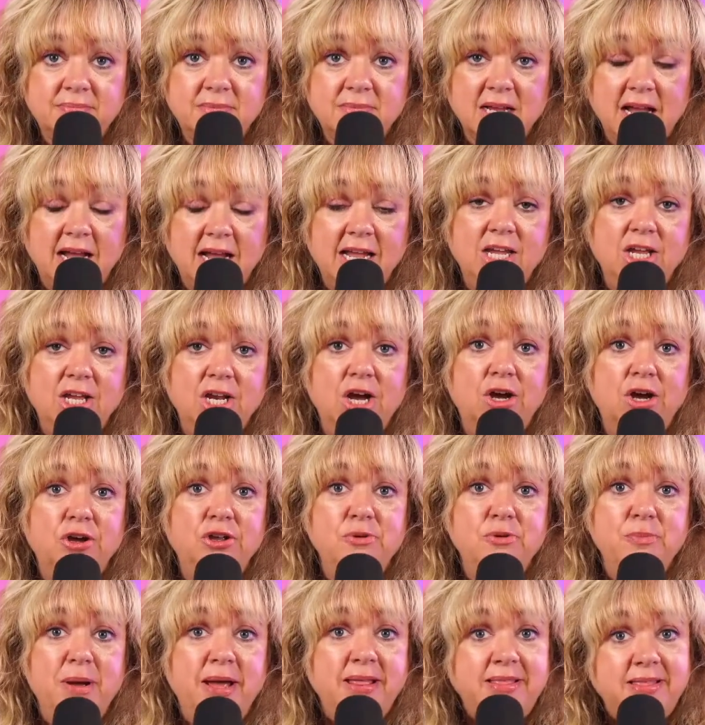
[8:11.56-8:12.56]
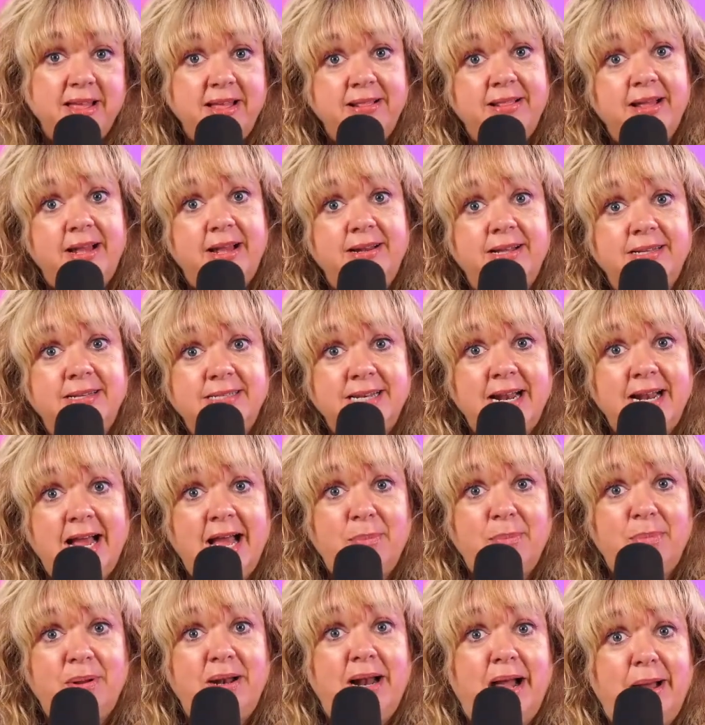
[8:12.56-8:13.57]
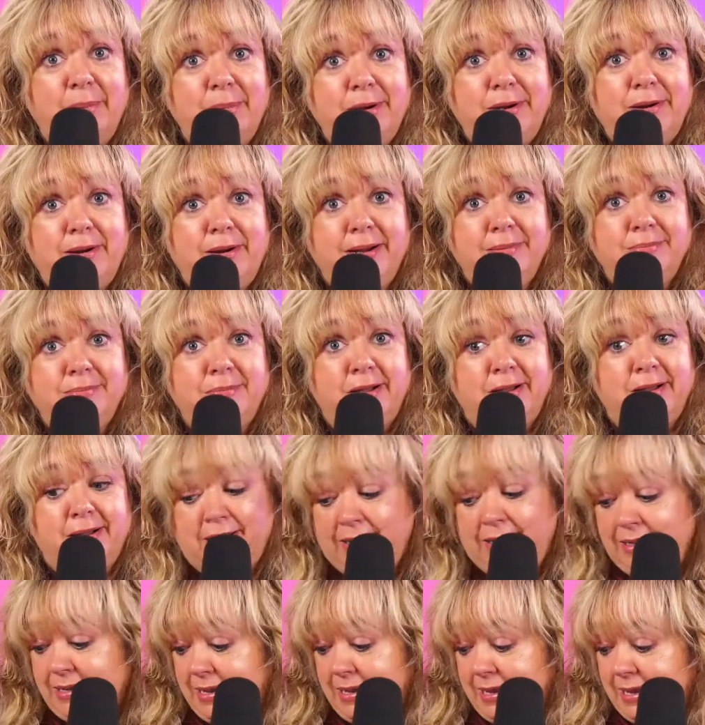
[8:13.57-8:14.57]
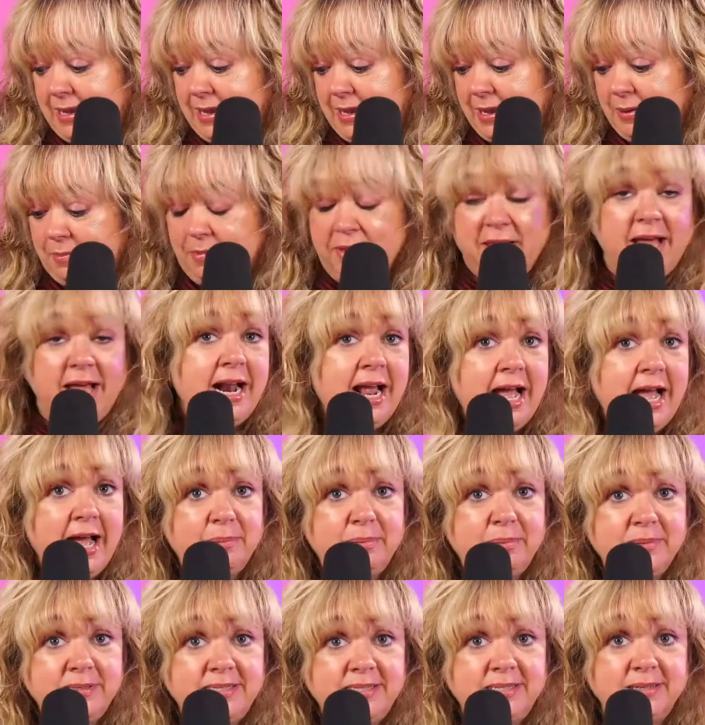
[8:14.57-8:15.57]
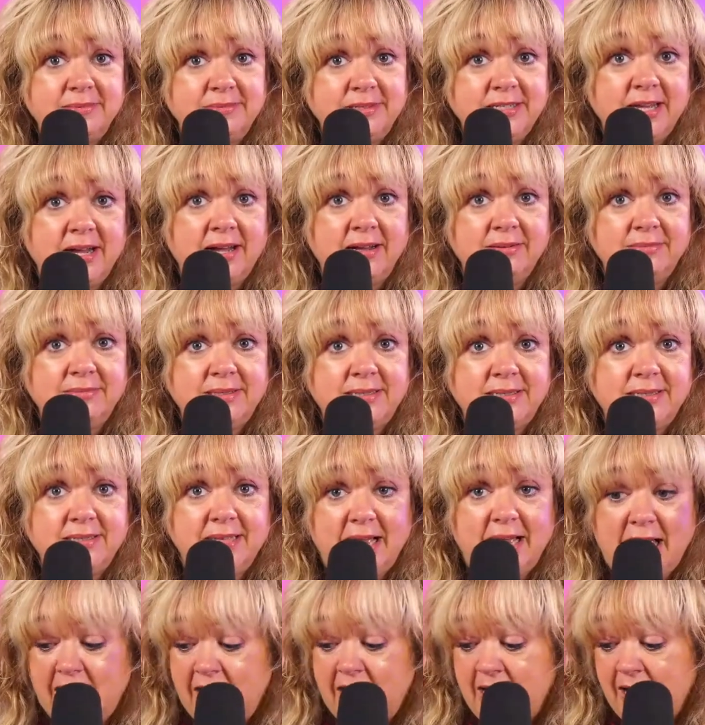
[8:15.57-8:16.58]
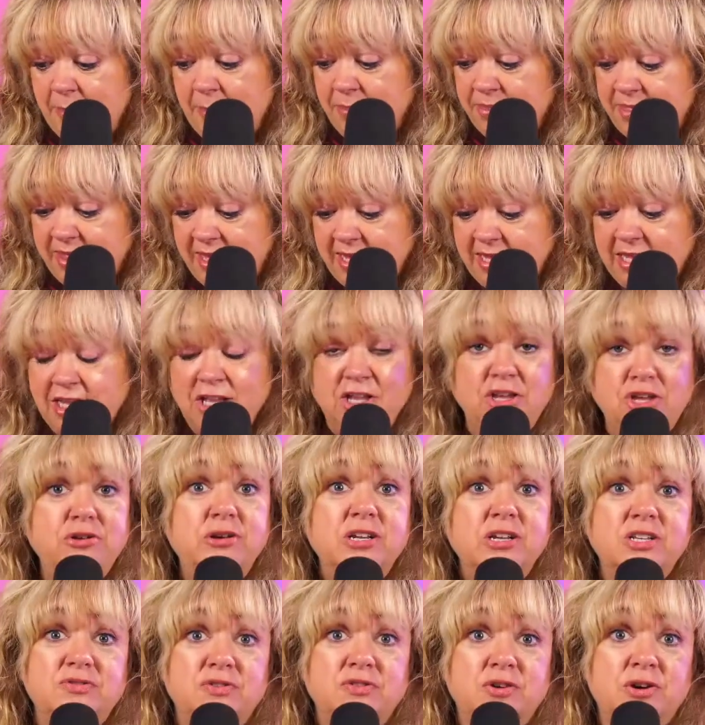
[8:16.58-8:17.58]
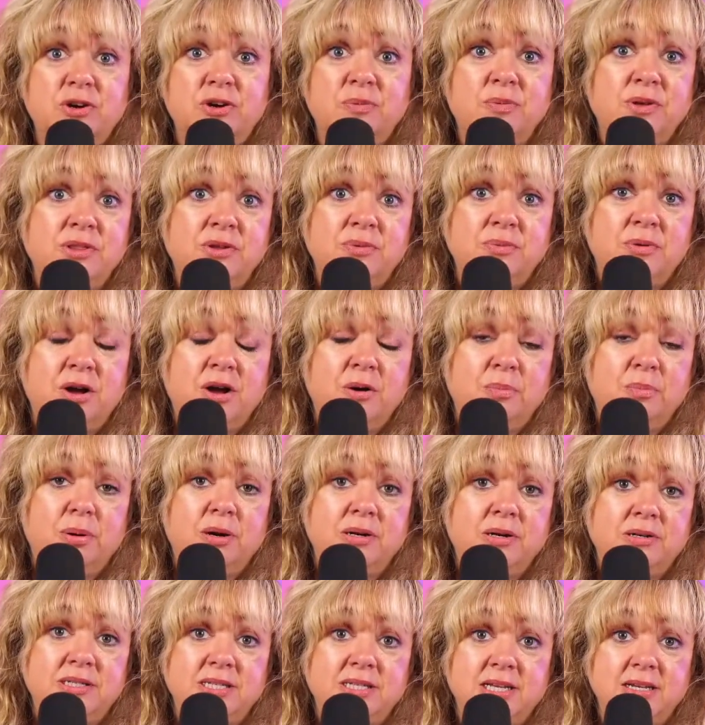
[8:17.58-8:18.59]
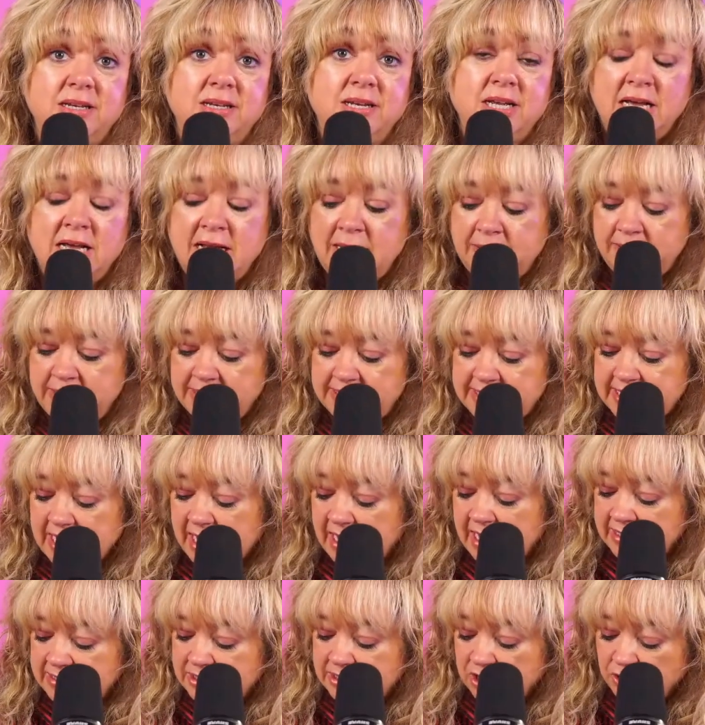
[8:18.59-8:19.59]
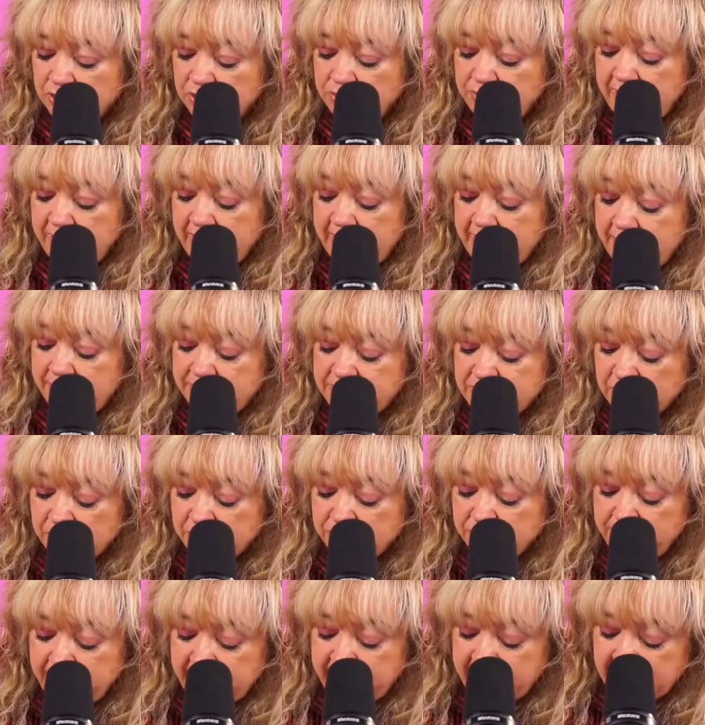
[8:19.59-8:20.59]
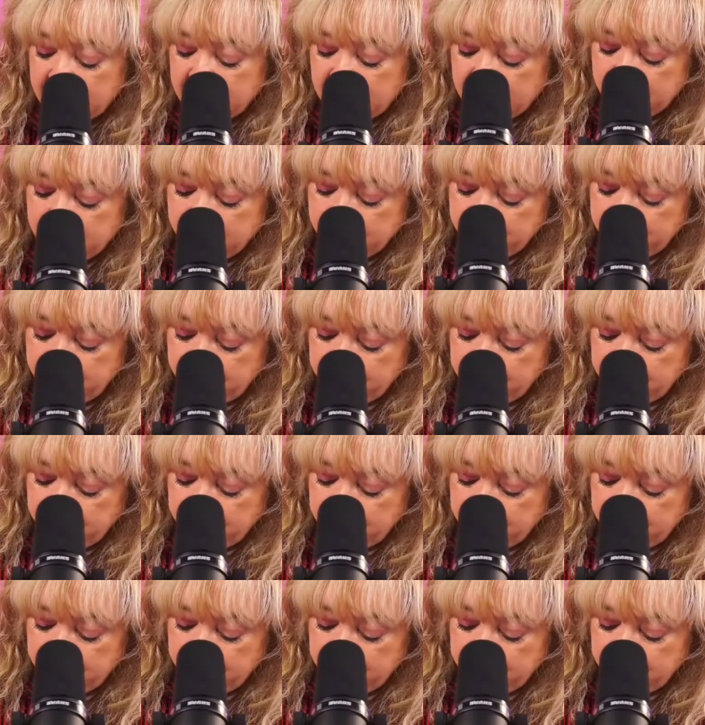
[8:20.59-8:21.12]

you know, you may think that doesn't happen. I'm a grandma, but that happens sometimes. And I'm thinking, you just flirted with the wrong person. This guy told me, told me, um,